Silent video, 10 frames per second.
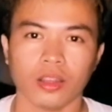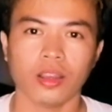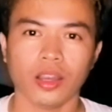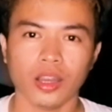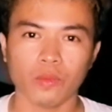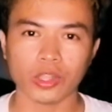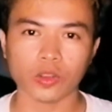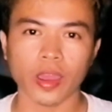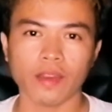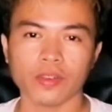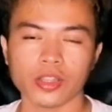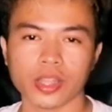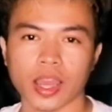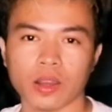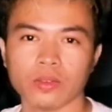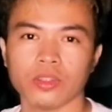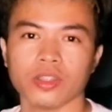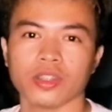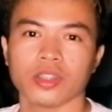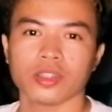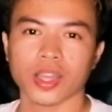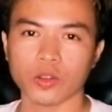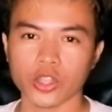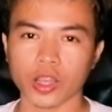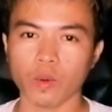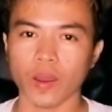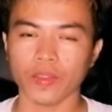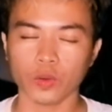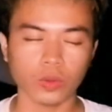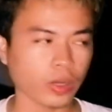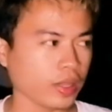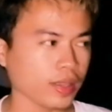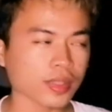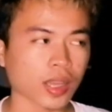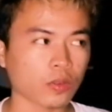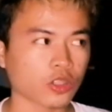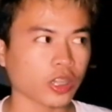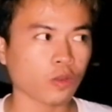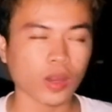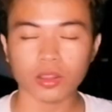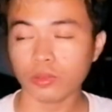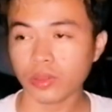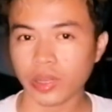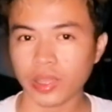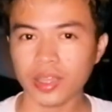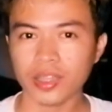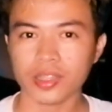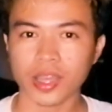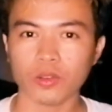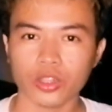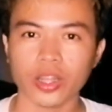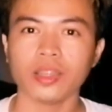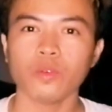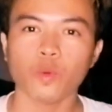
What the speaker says: whatsoever sound. Sound check 1, 2, 3. Sound check 1, 2, 3. Sound check